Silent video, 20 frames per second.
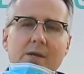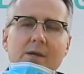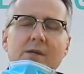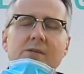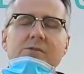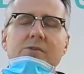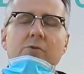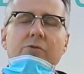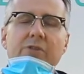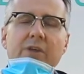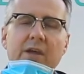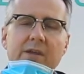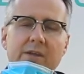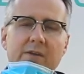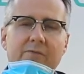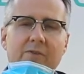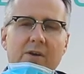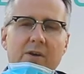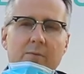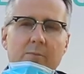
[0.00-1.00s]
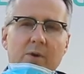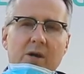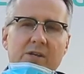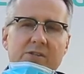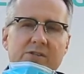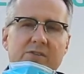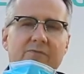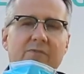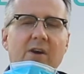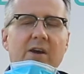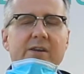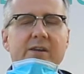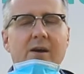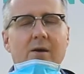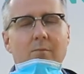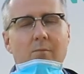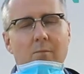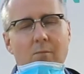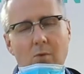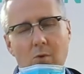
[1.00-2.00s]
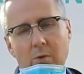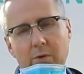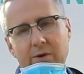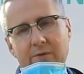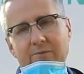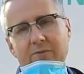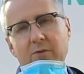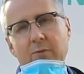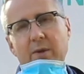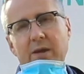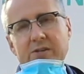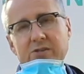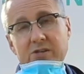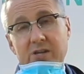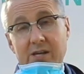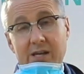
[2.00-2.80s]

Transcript: So thank you very much. Find out more information